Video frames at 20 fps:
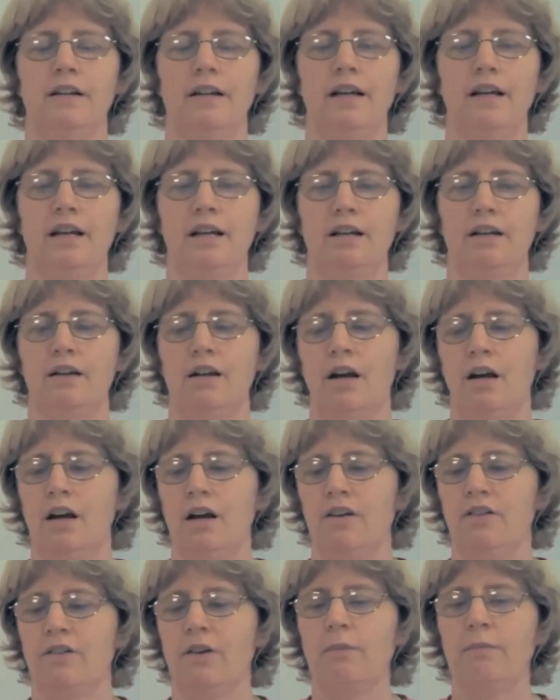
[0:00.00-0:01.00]
And
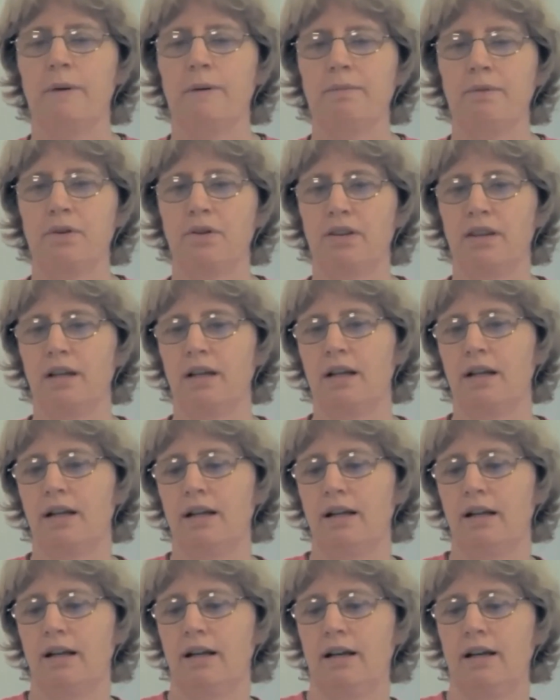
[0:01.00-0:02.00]
some people
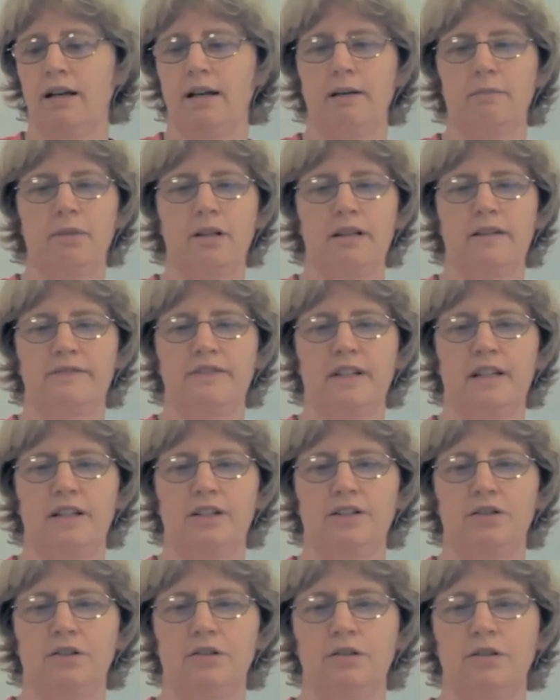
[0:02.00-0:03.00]
think I'm a
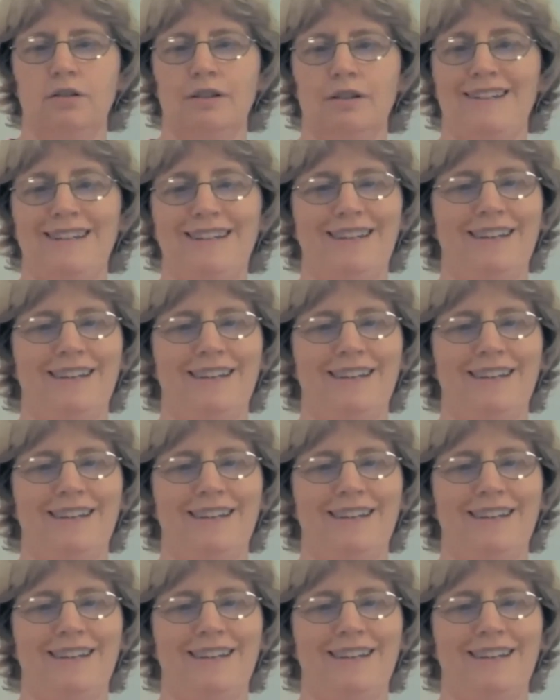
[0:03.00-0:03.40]
left-handed shooter.